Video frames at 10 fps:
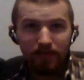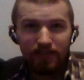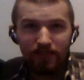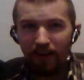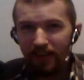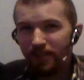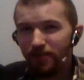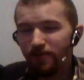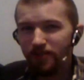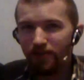But he's talking
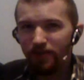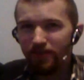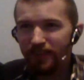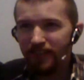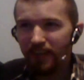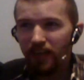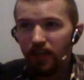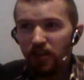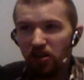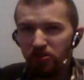to this girl. He's like,
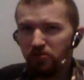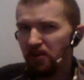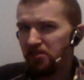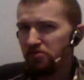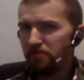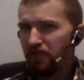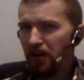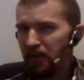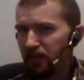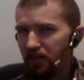"Are you ready to
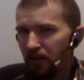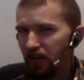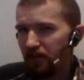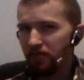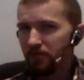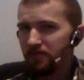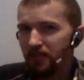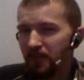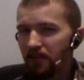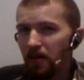defy God?" Or
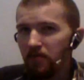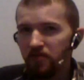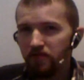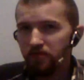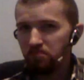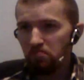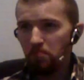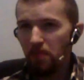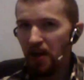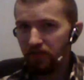it's like this
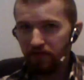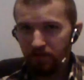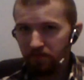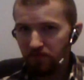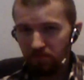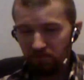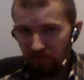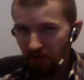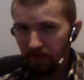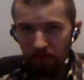man of
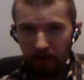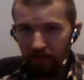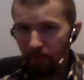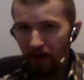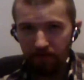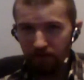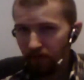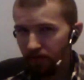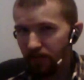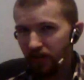whatever, man of
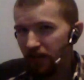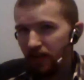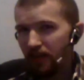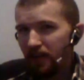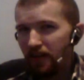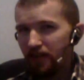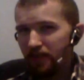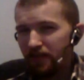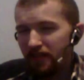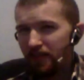Earth,
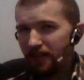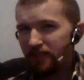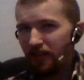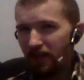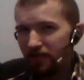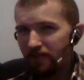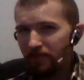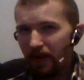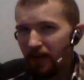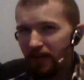child of
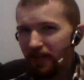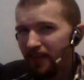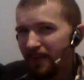man.